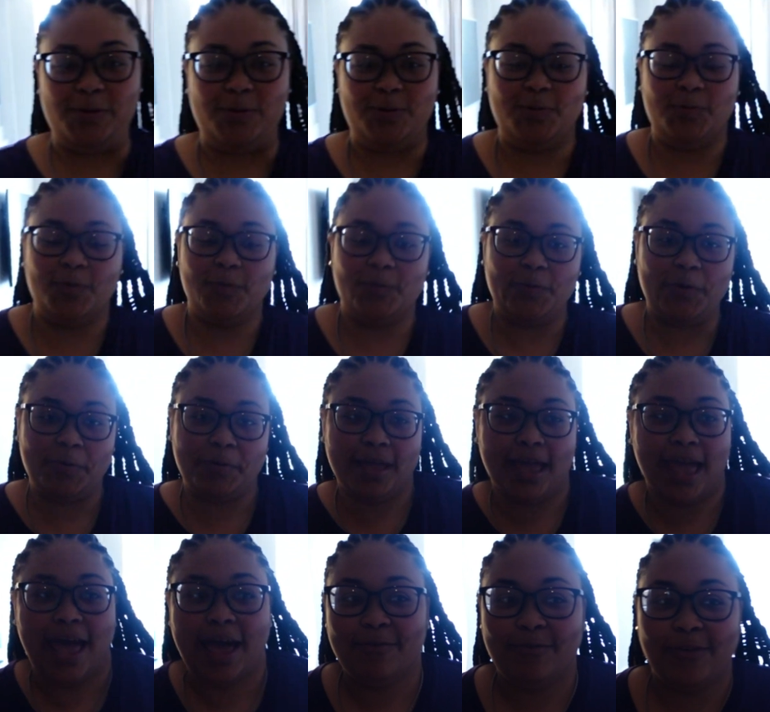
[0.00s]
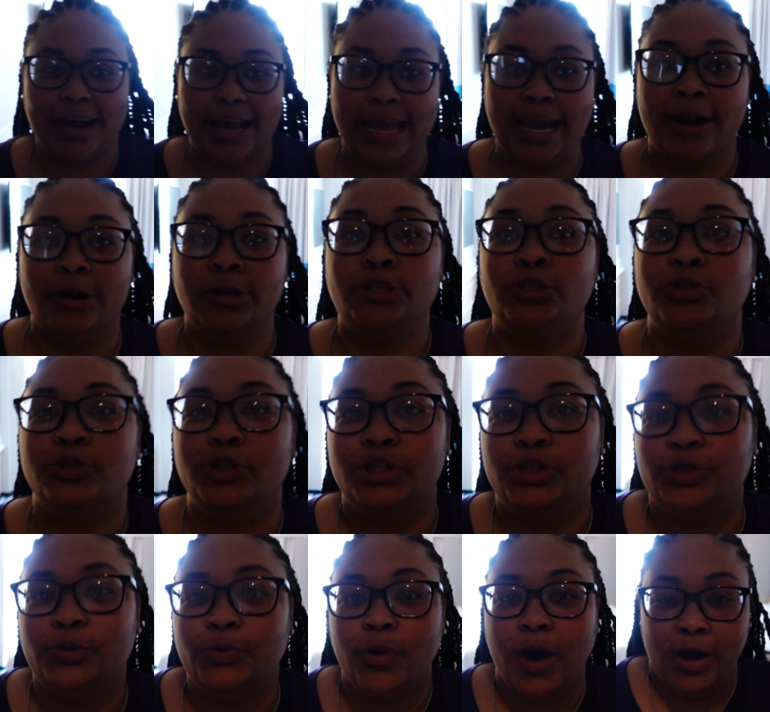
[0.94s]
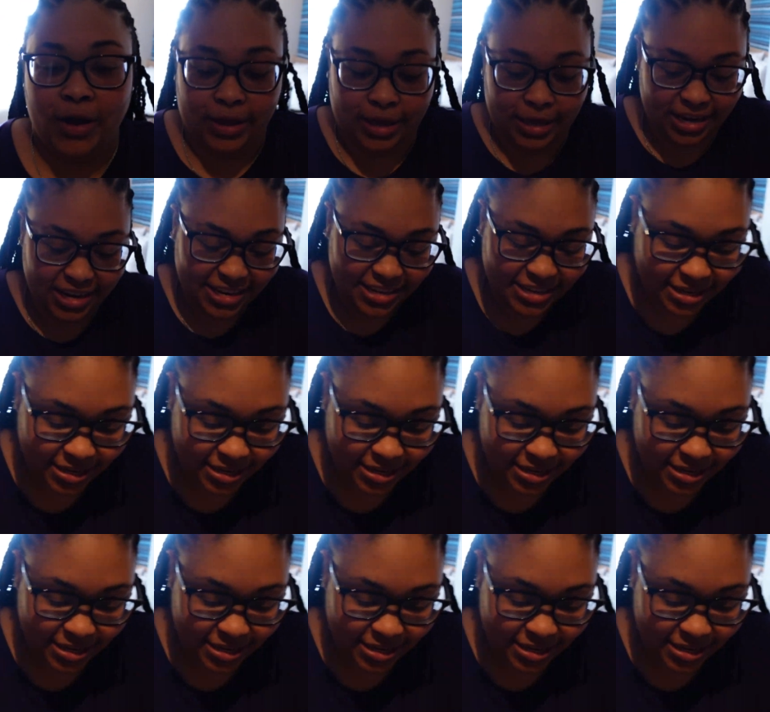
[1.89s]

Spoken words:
what we have right here as soon as you walk in is this